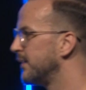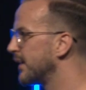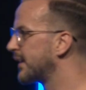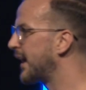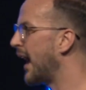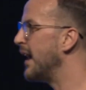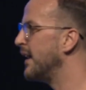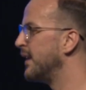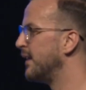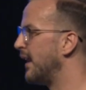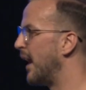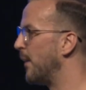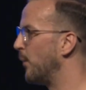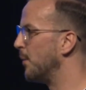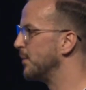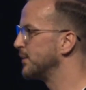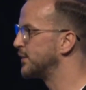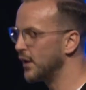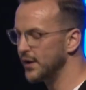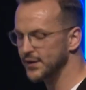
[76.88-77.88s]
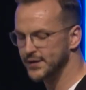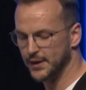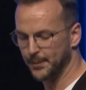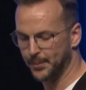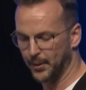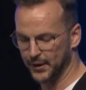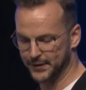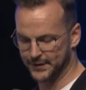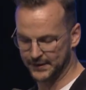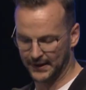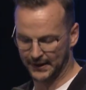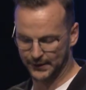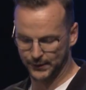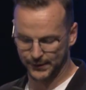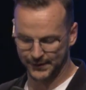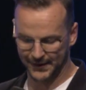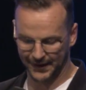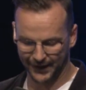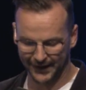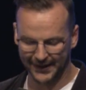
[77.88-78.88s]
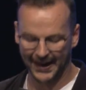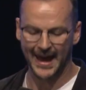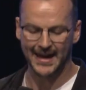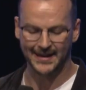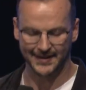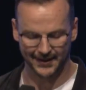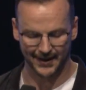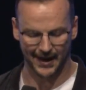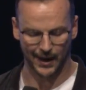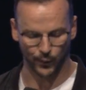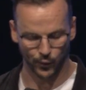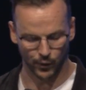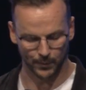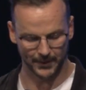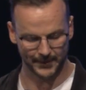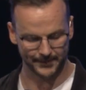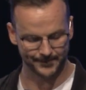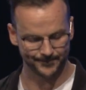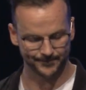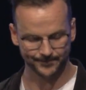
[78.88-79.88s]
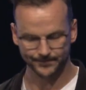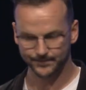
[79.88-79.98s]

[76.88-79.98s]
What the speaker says: The Canaanite woman. Turn to the person next to you and say, the Canaanite woman.